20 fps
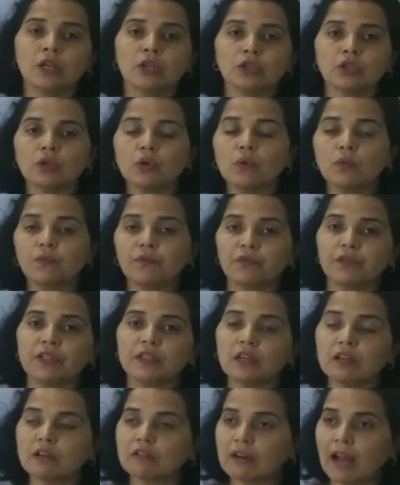So
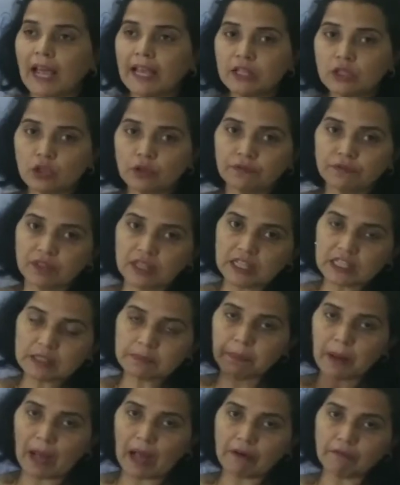with the rise of these
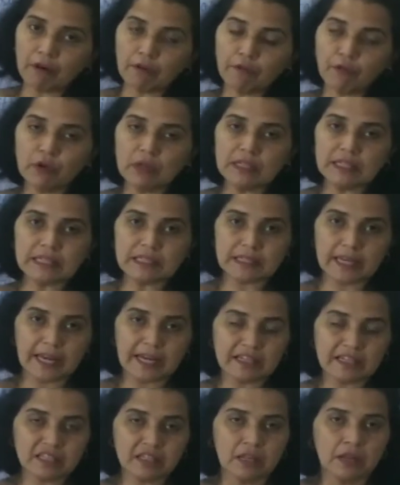powerful
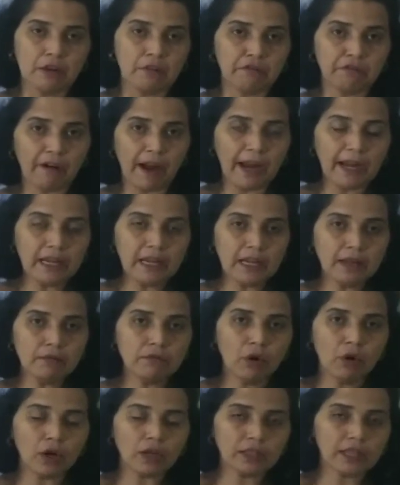states,
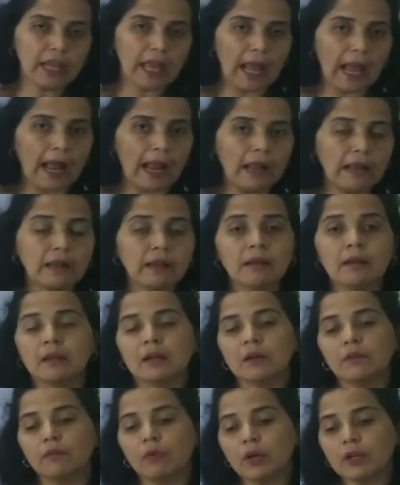finally what
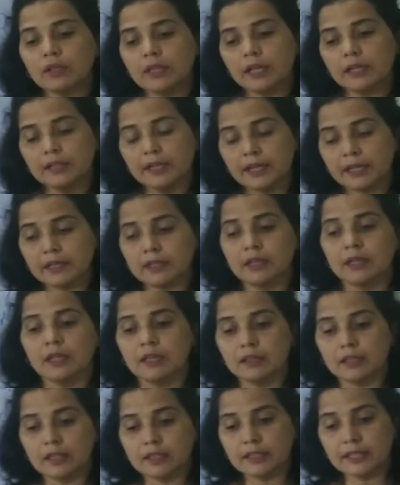they did,
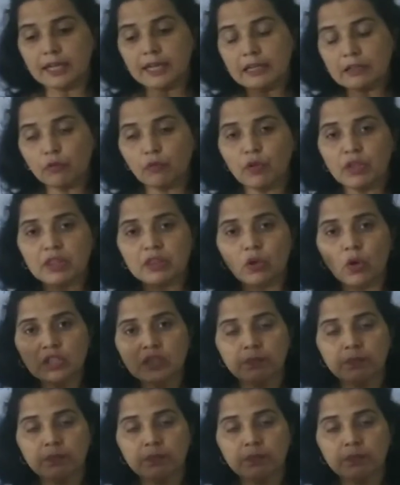they dealt with those